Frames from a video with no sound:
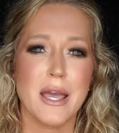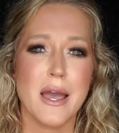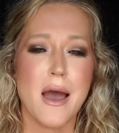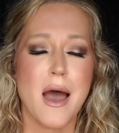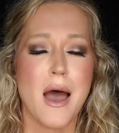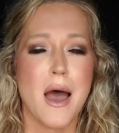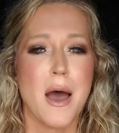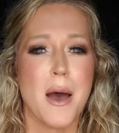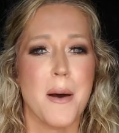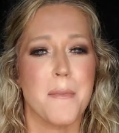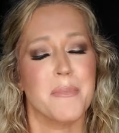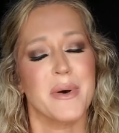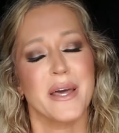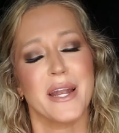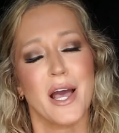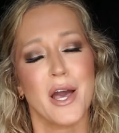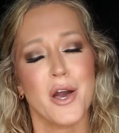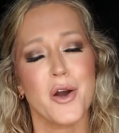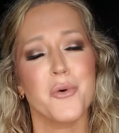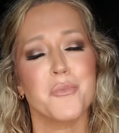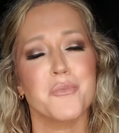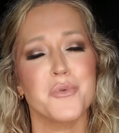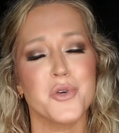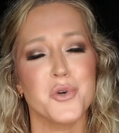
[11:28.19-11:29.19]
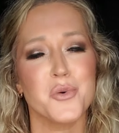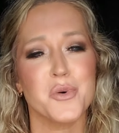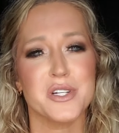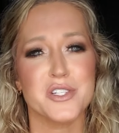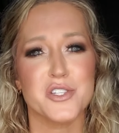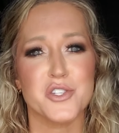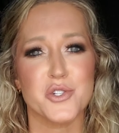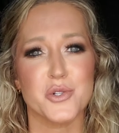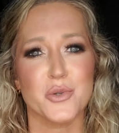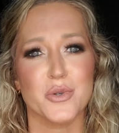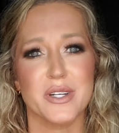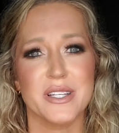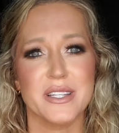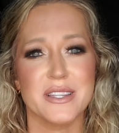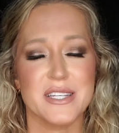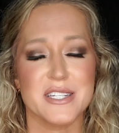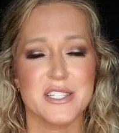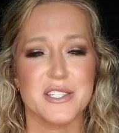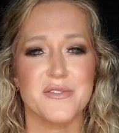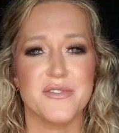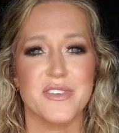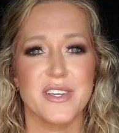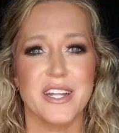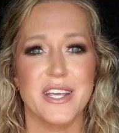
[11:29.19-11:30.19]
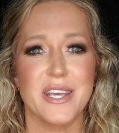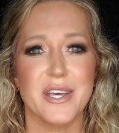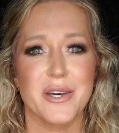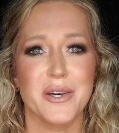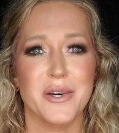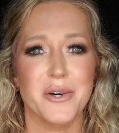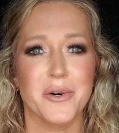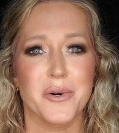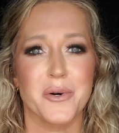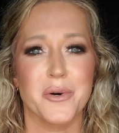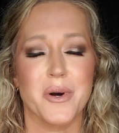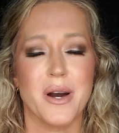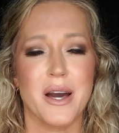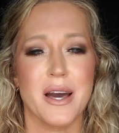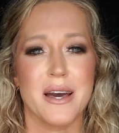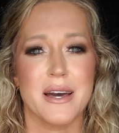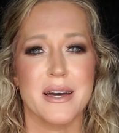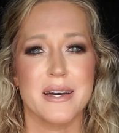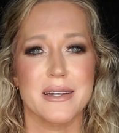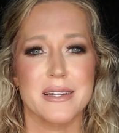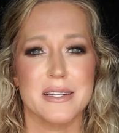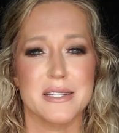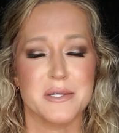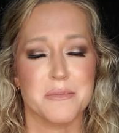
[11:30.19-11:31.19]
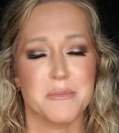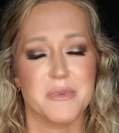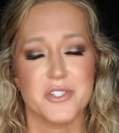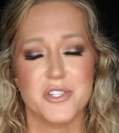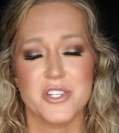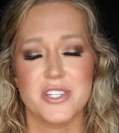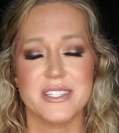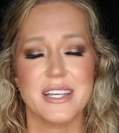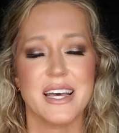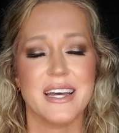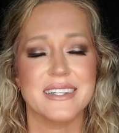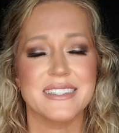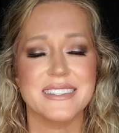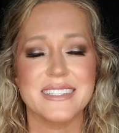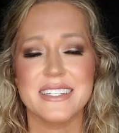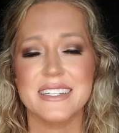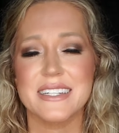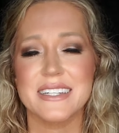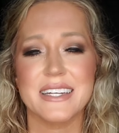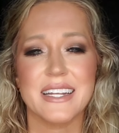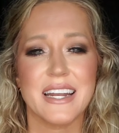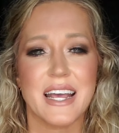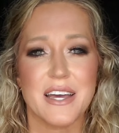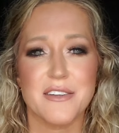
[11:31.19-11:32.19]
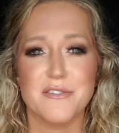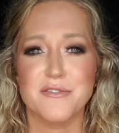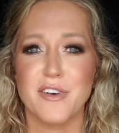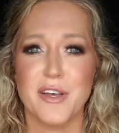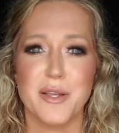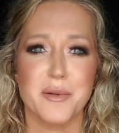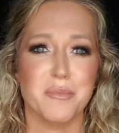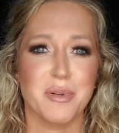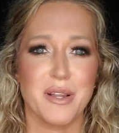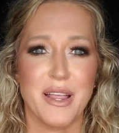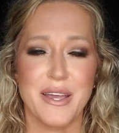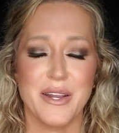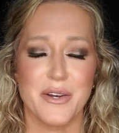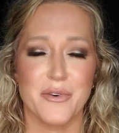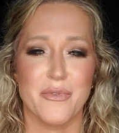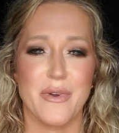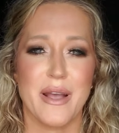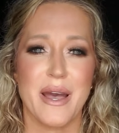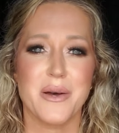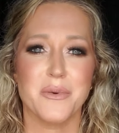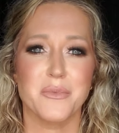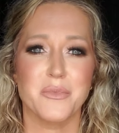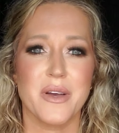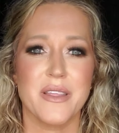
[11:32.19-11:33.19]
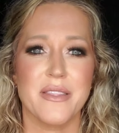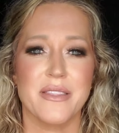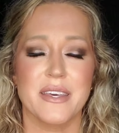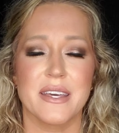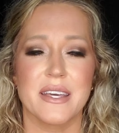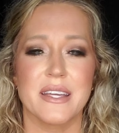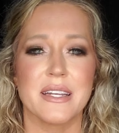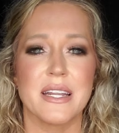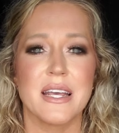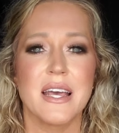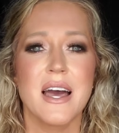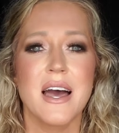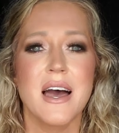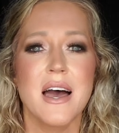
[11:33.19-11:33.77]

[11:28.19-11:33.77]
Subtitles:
but I hope you enjoyed this video as much as I did, had fun playing around with it.